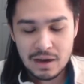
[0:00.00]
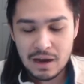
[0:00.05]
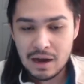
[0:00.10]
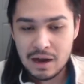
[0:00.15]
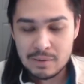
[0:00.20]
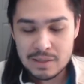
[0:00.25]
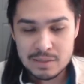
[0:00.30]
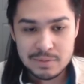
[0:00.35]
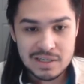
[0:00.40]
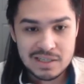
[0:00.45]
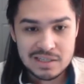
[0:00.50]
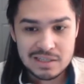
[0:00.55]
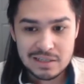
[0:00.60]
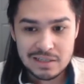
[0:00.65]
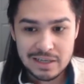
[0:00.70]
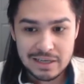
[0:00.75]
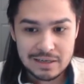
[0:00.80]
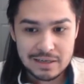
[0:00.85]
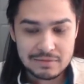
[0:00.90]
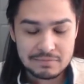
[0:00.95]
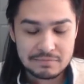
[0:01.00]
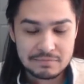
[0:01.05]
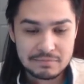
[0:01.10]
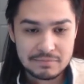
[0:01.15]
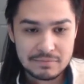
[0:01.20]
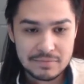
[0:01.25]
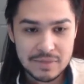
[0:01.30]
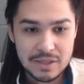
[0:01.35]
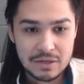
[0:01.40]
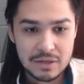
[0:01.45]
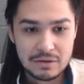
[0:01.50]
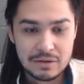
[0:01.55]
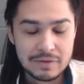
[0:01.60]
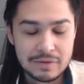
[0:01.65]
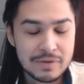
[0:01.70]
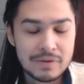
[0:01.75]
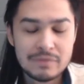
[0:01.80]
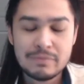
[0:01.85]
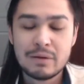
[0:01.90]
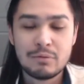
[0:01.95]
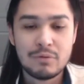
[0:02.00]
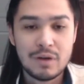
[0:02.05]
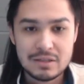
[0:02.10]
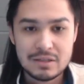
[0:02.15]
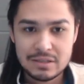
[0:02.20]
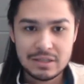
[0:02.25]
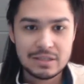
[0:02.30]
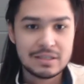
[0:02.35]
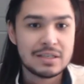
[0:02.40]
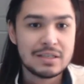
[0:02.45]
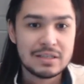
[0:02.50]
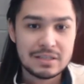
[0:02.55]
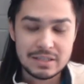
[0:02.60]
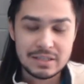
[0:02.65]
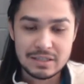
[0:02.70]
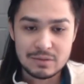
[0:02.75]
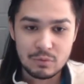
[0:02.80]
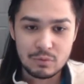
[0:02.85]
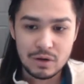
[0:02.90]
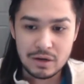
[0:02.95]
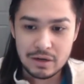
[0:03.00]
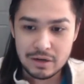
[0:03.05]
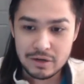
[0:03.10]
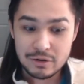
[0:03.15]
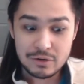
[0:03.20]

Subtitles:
Especially, like, you know, if you've been watching this since season one,